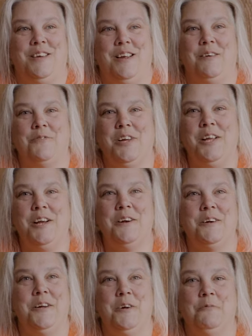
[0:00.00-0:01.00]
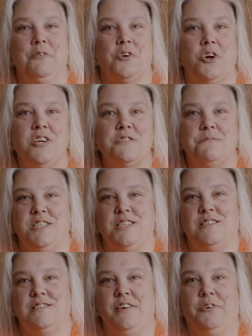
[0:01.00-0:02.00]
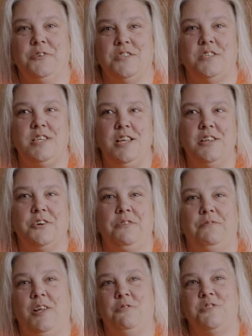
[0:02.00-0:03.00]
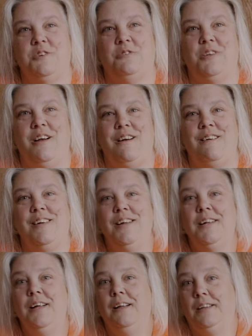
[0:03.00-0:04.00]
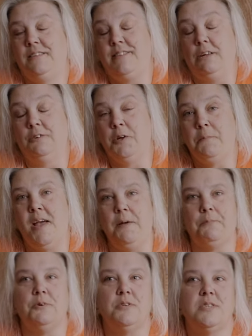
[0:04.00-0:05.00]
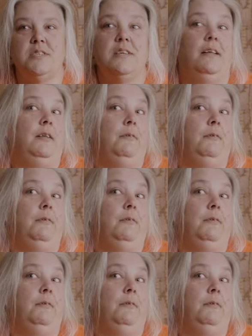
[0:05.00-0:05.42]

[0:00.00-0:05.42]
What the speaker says: it every year, you know, for Christmas, you know, to see the Goodfellows out there selling their papers.